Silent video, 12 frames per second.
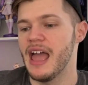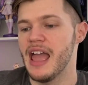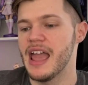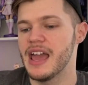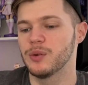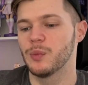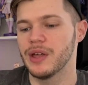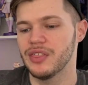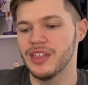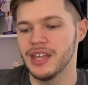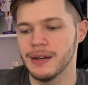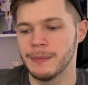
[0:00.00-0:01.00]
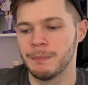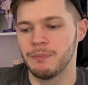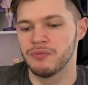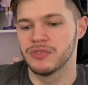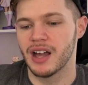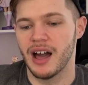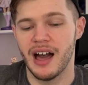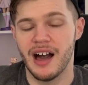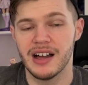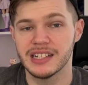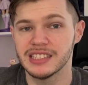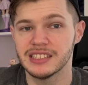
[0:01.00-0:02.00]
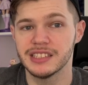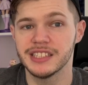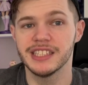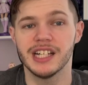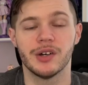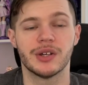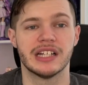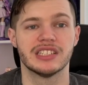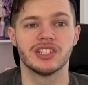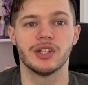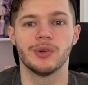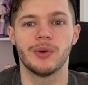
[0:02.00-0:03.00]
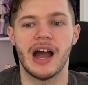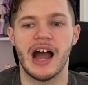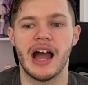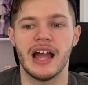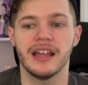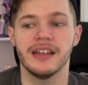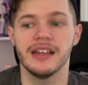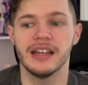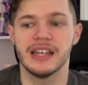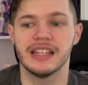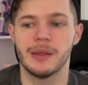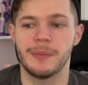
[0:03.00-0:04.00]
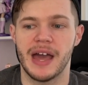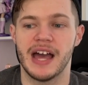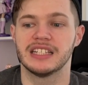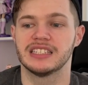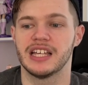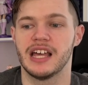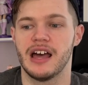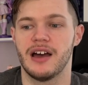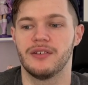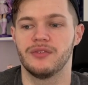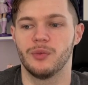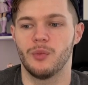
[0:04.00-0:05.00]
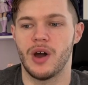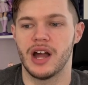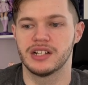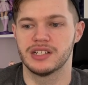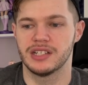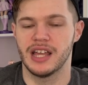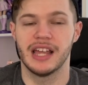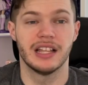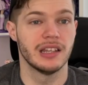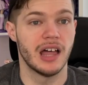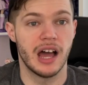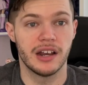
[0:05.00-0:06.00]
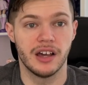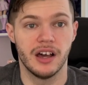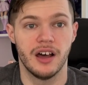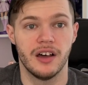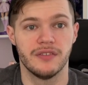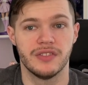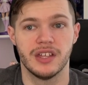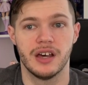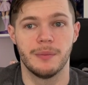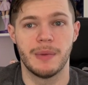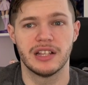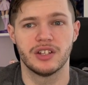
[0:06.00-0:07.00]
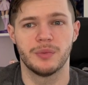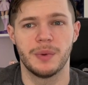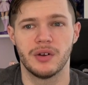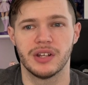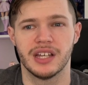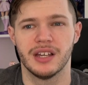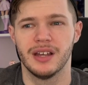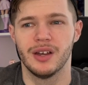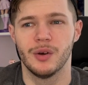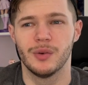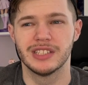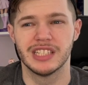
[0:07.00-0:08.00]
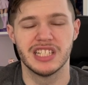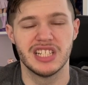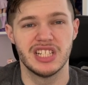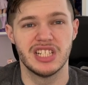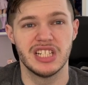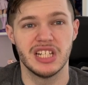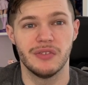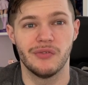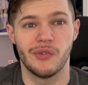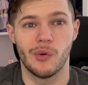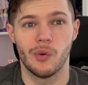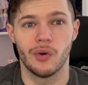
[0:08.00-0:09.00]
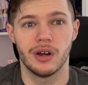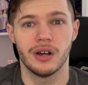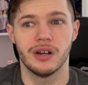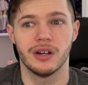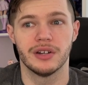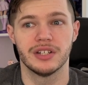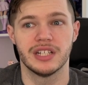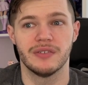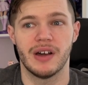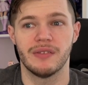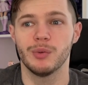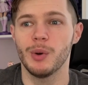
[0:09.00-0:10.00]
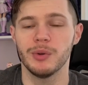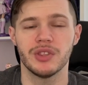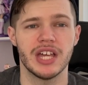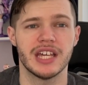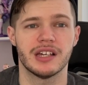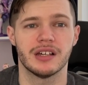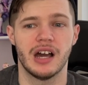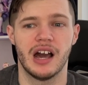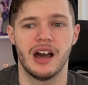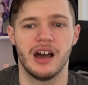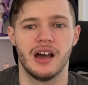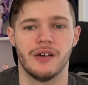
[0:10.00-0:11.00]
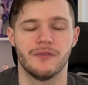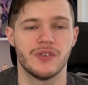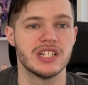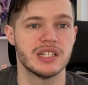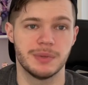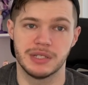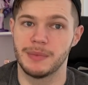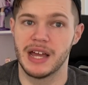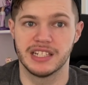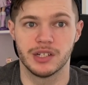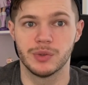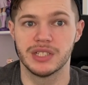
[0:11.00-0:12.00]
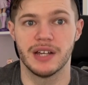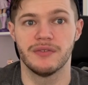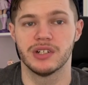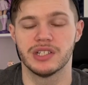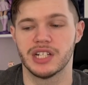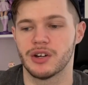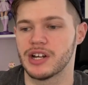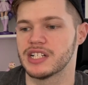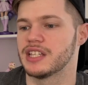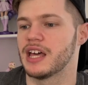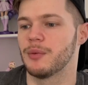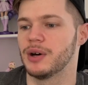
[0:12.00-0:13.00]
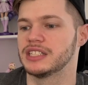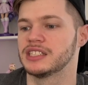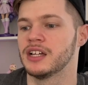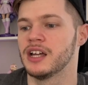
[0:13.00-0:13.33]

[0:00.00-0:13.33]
And with it, honestly, okay, so I, in the past, have watched a lot of the My Little Pony, was it G4 or G5? The one with, like, Friendship is Magic, whichever generation that was.